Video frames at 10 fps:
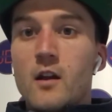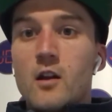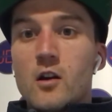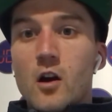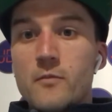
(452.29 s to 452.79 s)

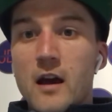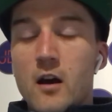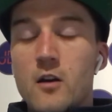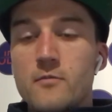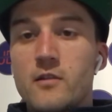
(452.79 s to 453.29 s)
Hope that
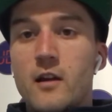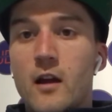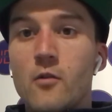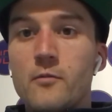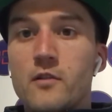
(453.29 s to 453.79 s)

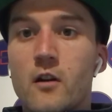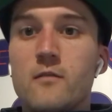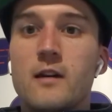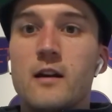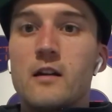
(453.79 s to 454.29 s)
helps.
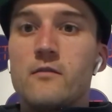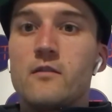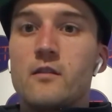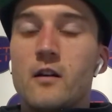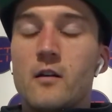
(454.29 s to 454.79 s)
Hope that
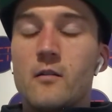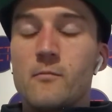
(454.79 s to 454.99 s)
gives a